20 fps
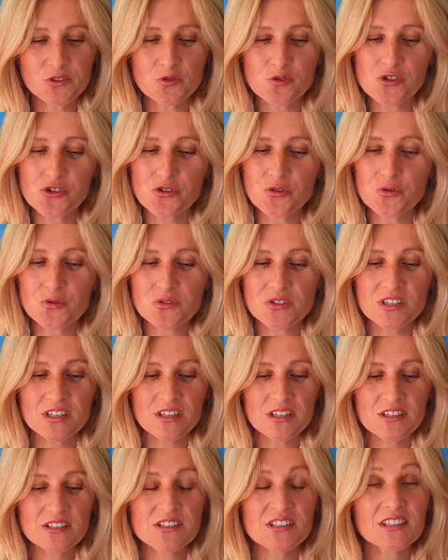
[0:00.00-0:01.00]
to
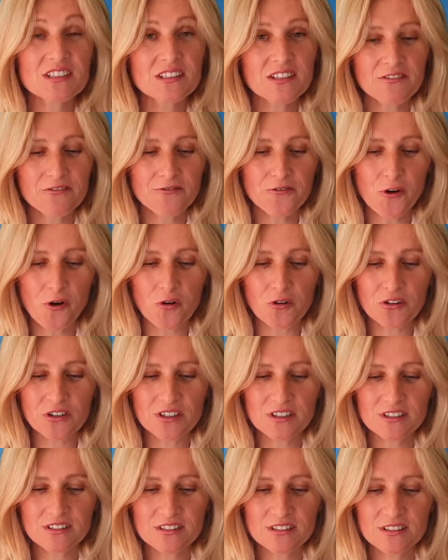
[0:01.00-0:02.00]
choose is in a
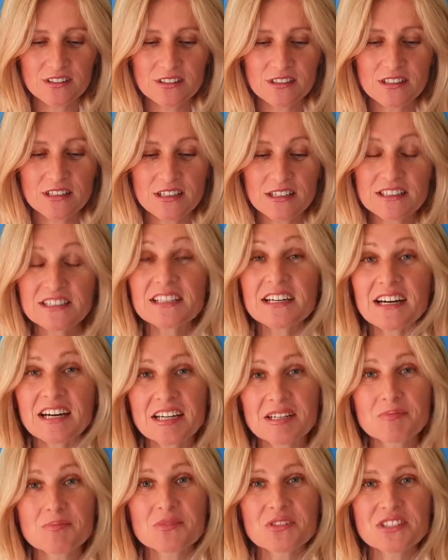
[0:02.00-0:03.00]
fog,
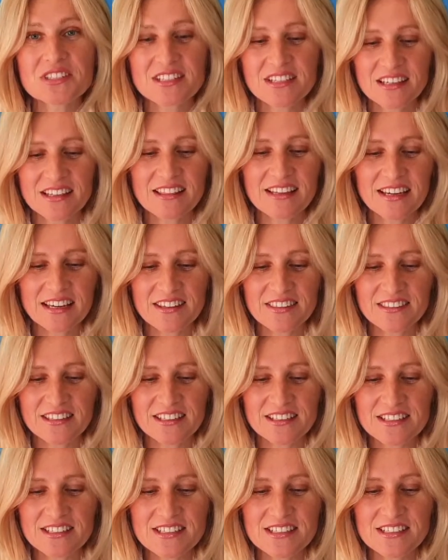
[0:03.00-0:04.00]
times like
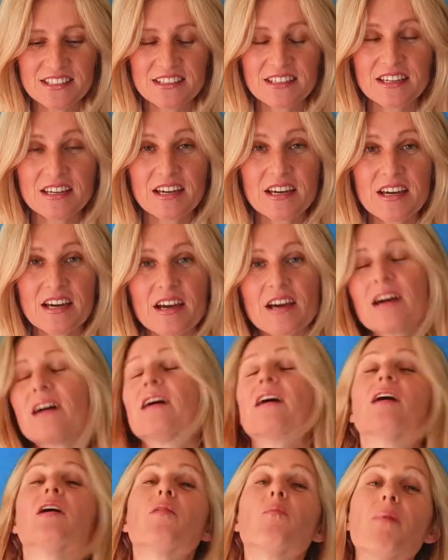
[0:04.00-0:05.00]
this,
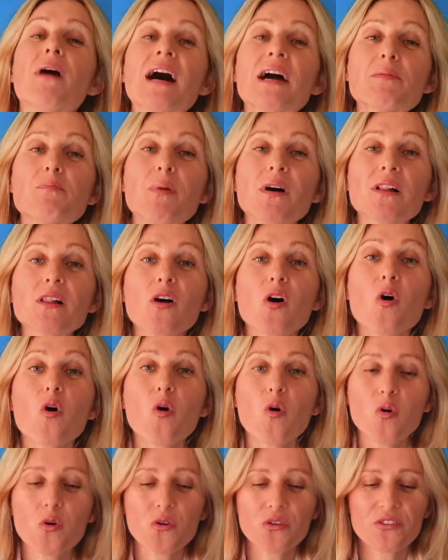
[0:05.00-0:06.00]
Bible
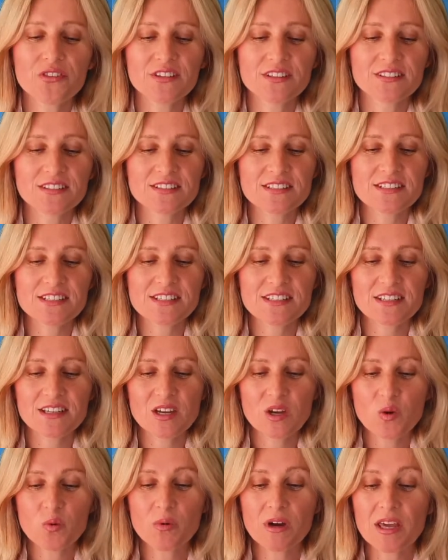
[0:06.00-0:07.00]
authors
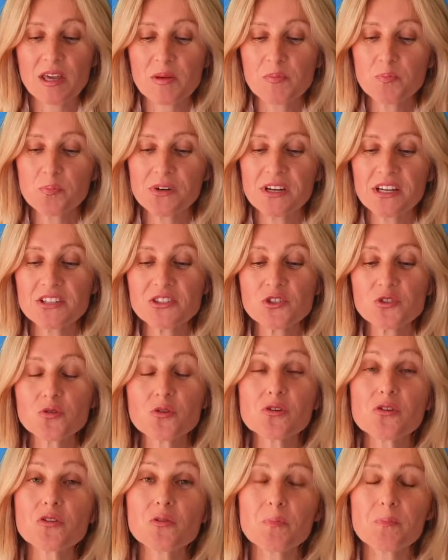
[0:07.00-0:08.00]
were impressed
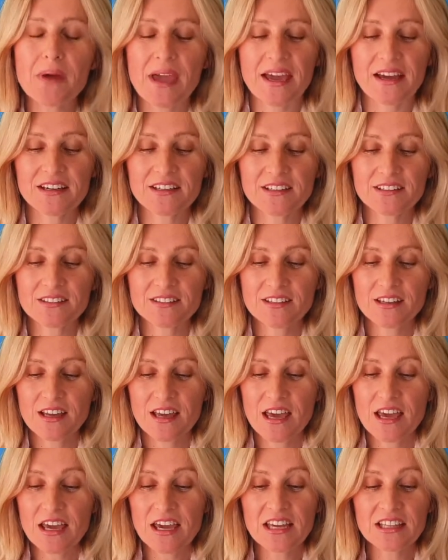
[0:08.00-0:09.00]
to look back
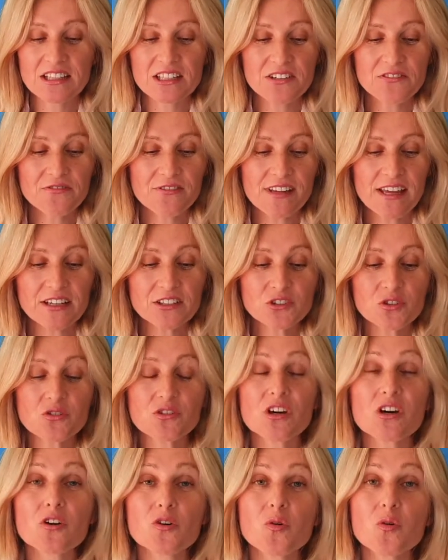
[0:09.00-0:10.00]
and reflect on
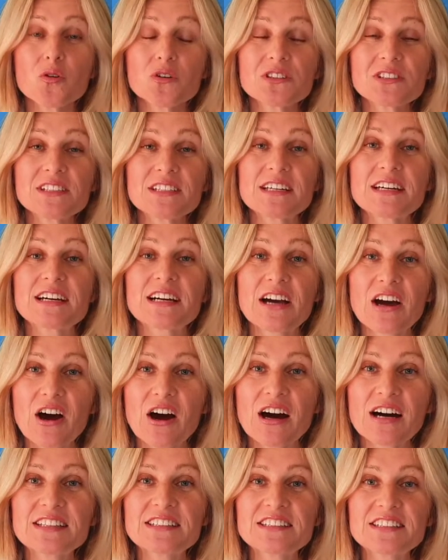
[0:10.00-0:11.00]
the road
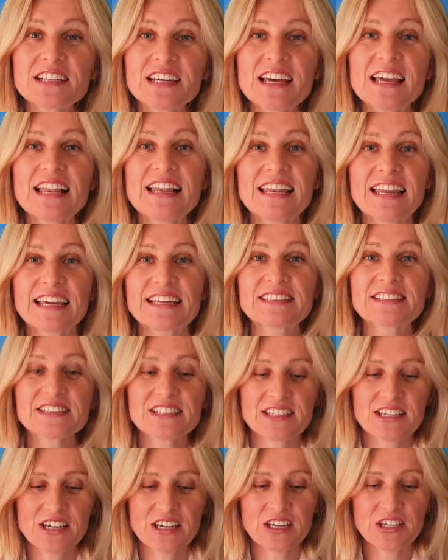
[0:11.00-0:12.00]
God led
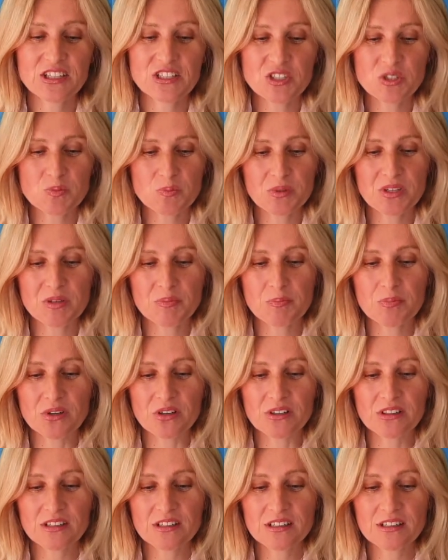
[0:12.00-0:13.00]
his
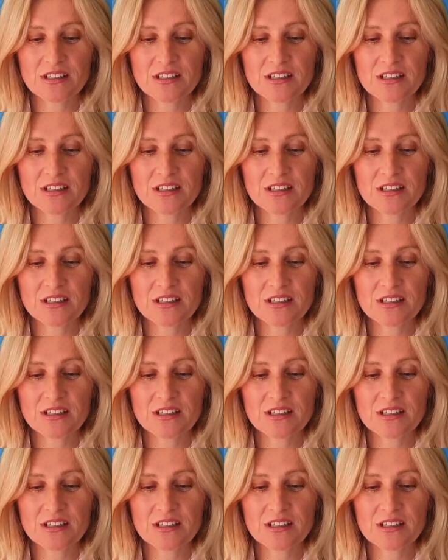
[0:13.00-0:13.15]
people.